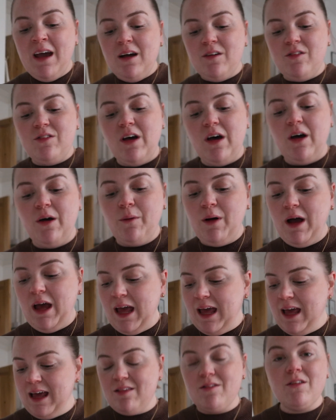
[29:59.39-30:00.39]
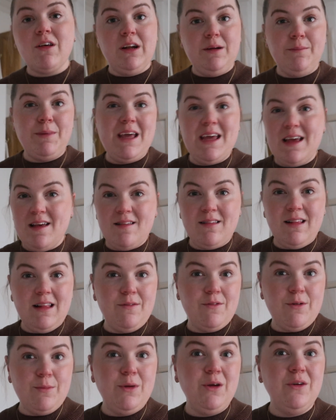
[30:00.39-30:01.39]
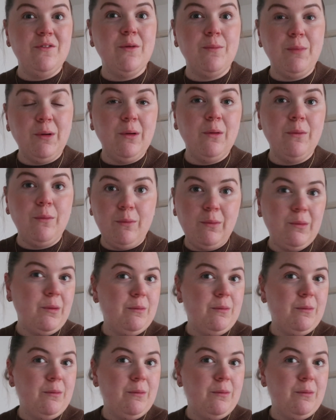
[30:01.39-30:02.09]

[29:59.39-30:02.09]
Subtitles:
so it's going to be easily removable,